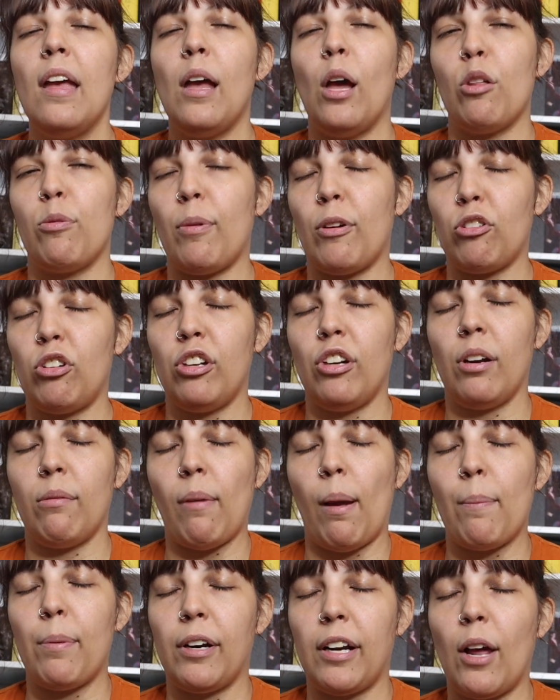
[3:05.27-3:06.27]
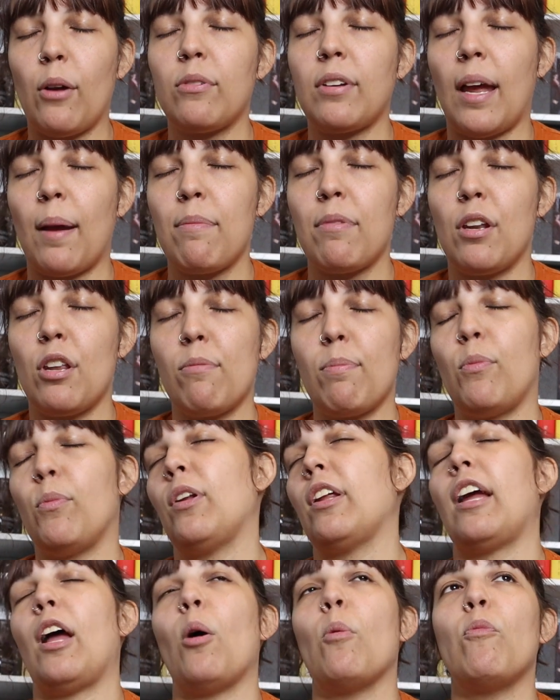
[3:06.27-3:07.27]
especially during my burnout times, and it's been
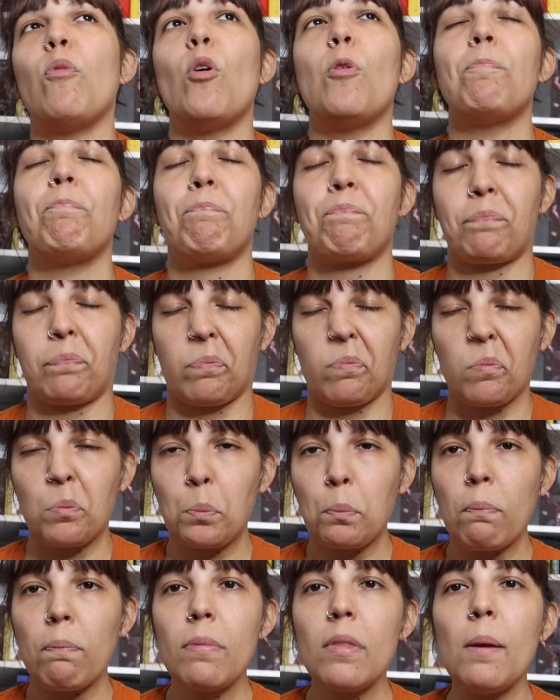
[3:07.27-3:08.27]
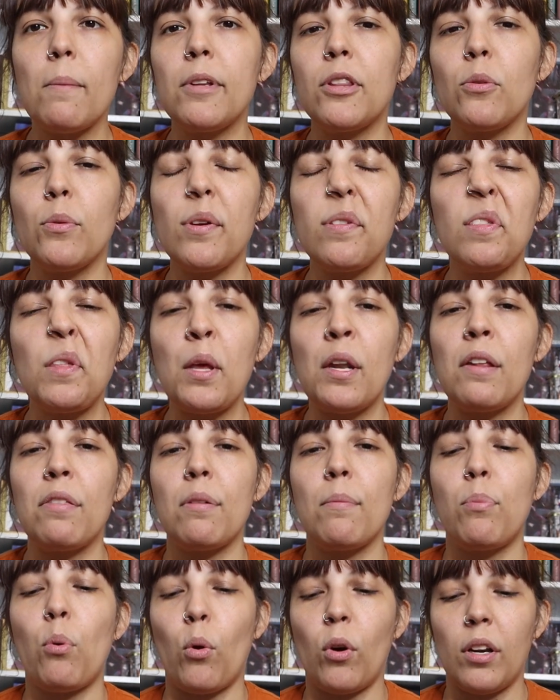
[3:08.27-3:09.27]
really helpful. But the reason that it's
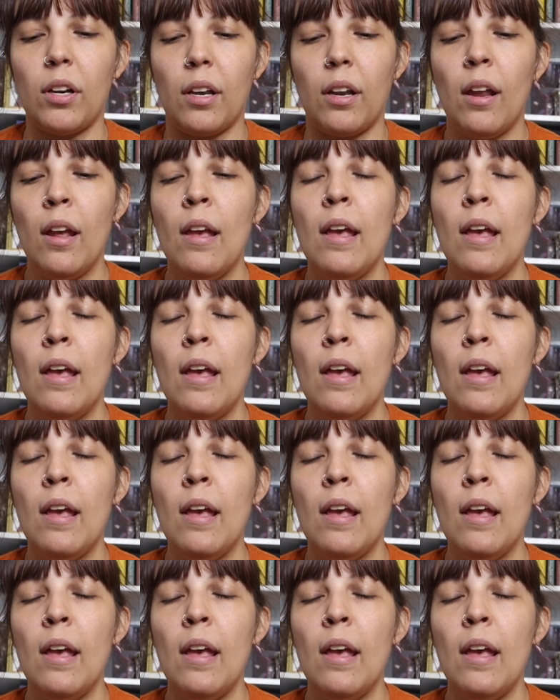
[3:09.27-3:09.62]
important